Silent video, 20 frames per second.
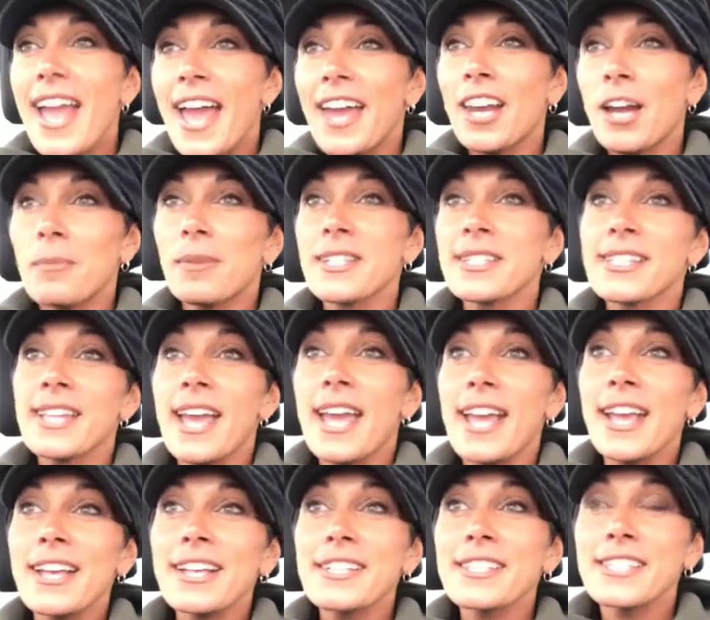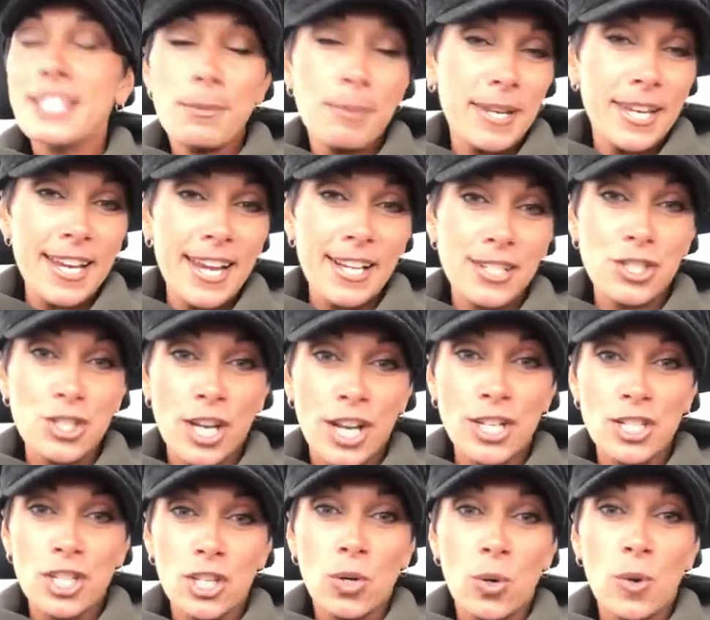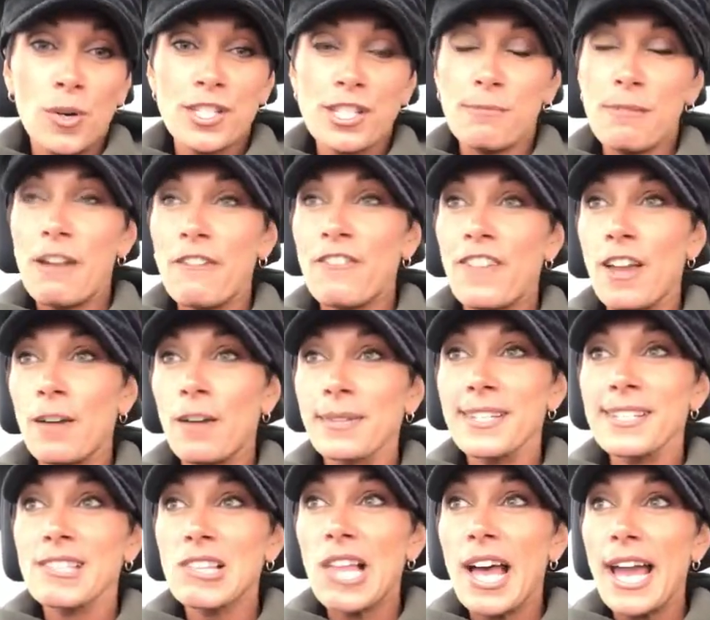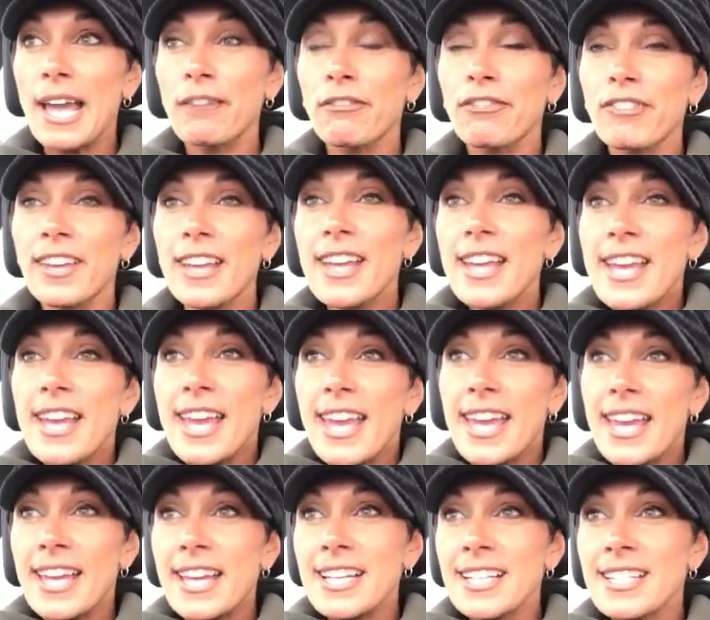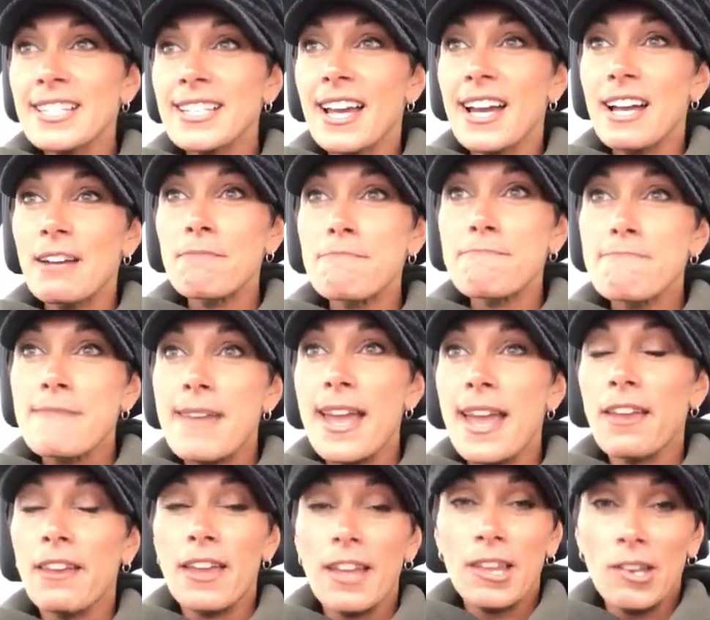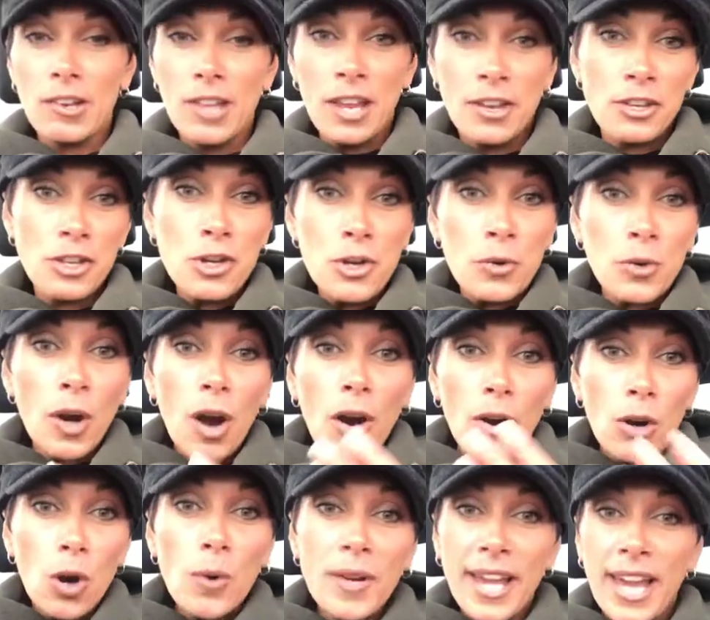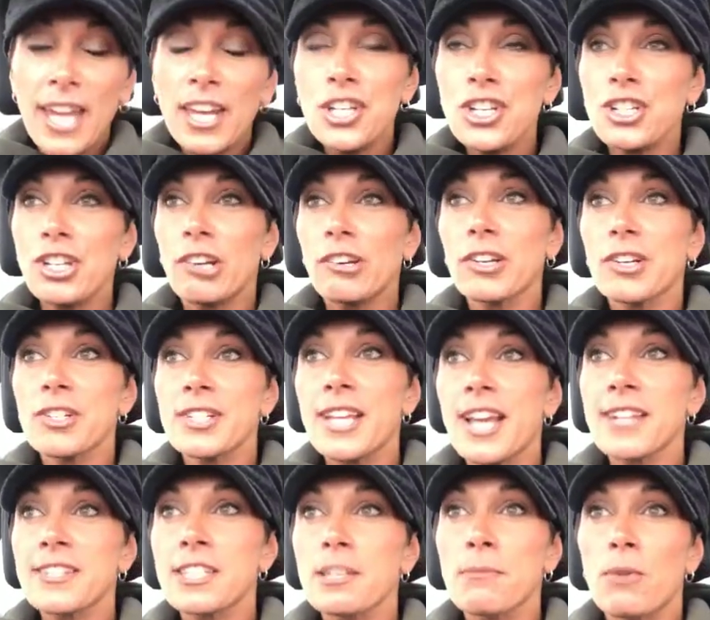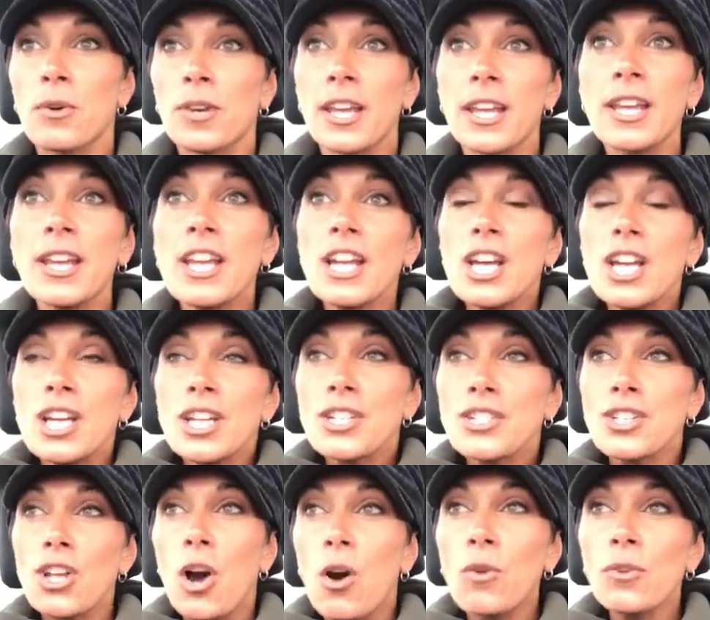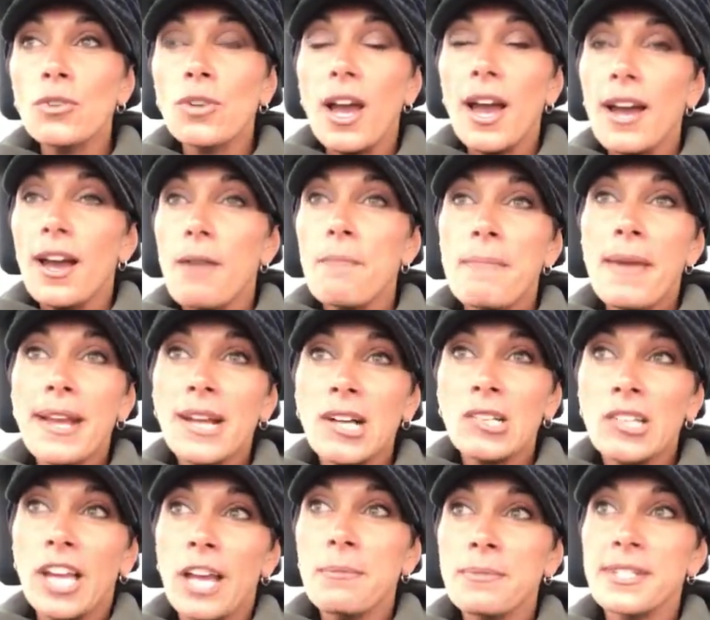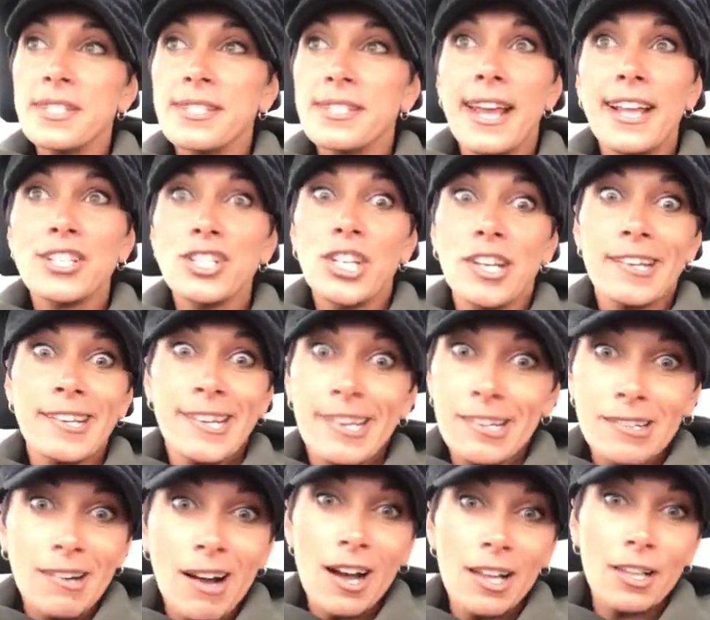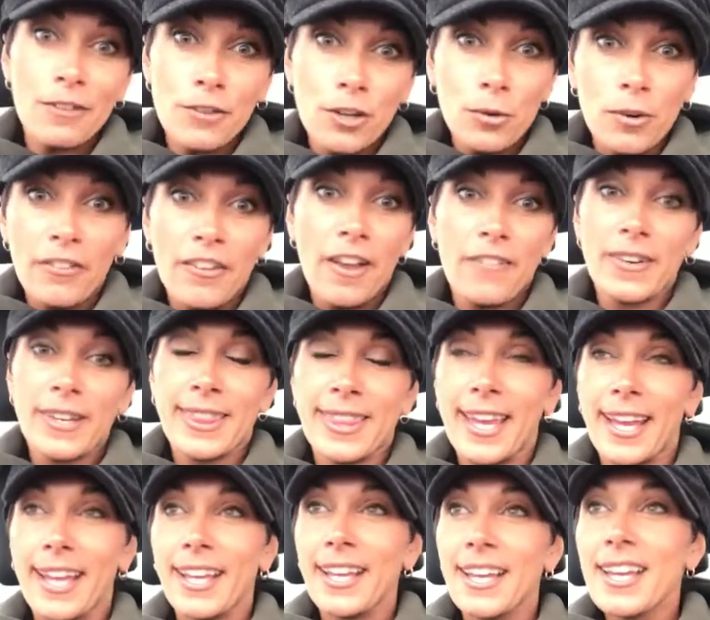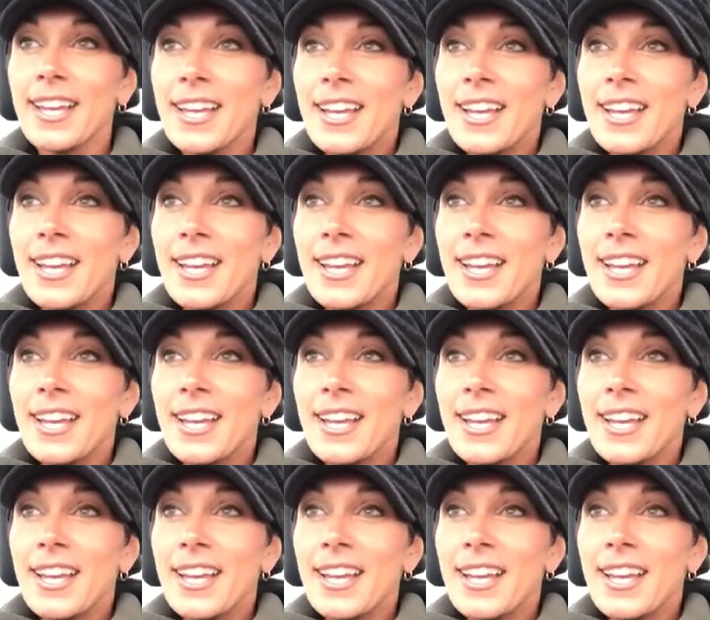And I'm going to say CBD has changed the course of my family's life. And you are okay to share your testimony. Don't make claims to say it's going to cure all of you of everything.